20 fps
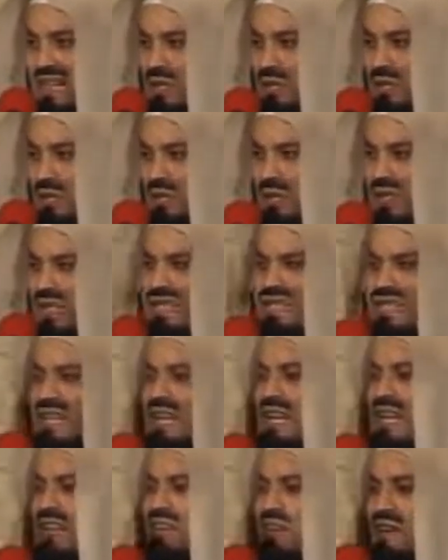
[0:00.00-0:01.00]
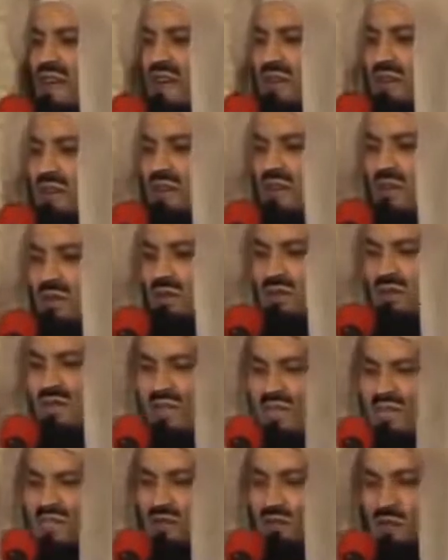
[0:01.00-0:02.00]
they thought, let's clarify it to say, look,
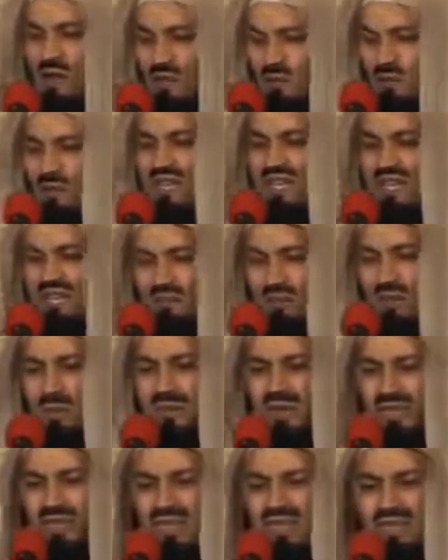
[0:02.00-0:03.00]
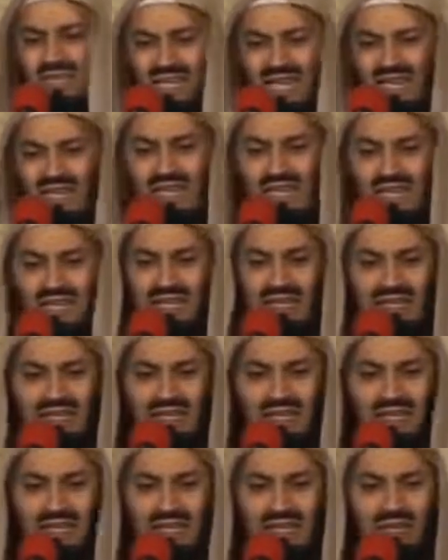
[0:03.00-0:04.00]
the reason why we as women are standing
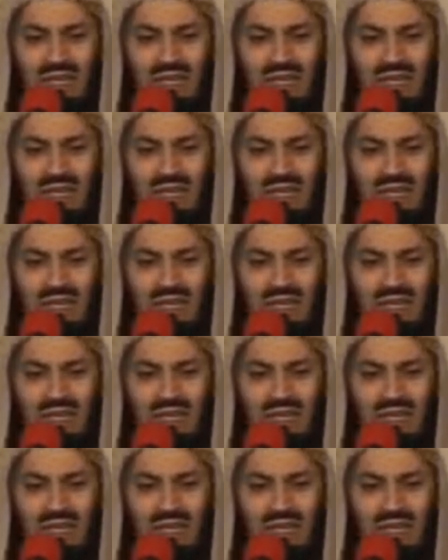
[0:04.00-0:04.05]
here